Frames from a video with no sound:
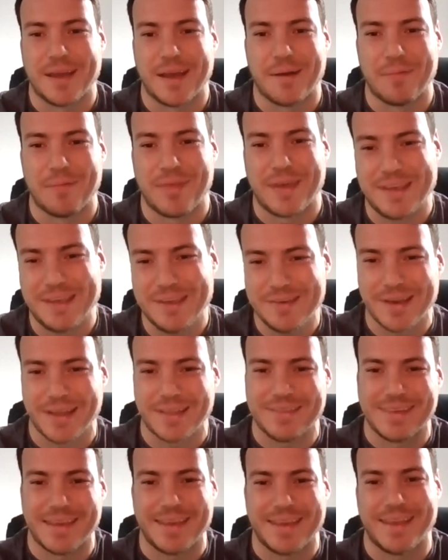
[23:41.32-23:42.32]
thank you and
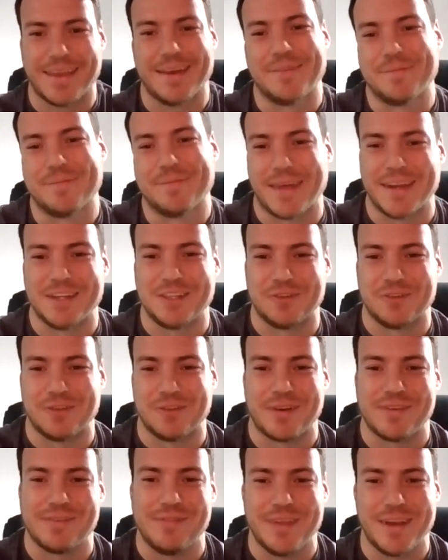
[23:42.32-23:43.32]
take care and enjoy the
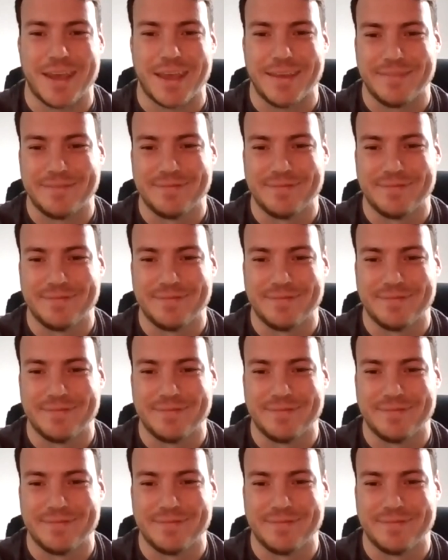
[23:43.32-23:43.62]
rest of your day.